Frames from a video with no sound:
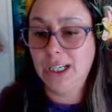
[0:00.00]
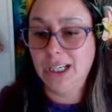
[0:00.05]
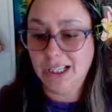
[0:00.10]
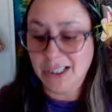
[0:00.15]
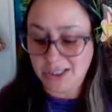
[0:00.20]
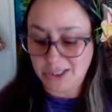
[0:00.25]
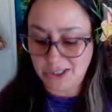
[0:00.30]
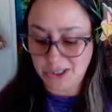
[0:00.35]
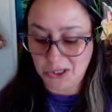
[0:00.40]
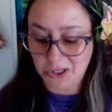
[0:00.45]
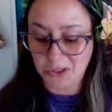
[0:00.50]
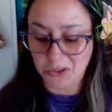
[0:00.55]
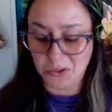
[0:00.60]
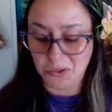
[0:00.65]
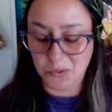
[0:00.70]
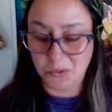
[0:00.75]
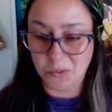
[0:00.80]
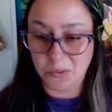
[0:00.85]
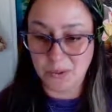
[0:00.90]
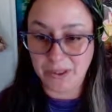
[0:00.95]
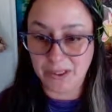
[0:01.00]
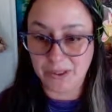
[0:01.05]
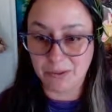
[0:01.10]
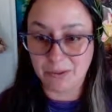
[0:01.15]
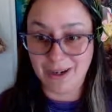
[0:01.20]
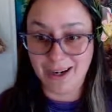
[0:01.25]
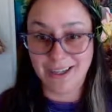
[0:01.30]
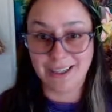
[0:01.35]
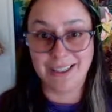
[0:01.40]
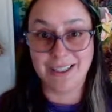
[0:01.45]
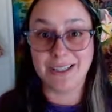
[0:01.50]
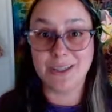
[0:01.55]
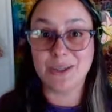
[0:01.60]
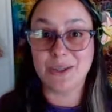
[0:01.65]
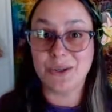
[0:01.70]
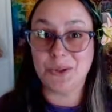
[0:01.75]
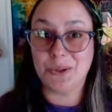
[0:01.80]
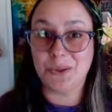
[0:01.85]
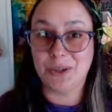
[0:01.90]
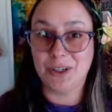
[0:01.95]
So we ran
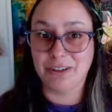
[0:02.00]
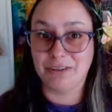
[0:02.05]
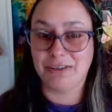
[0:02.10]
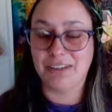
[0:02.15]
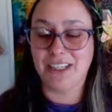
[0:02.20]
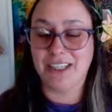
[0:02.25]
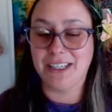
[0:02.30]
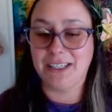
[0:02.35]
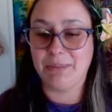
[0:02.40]
into one of these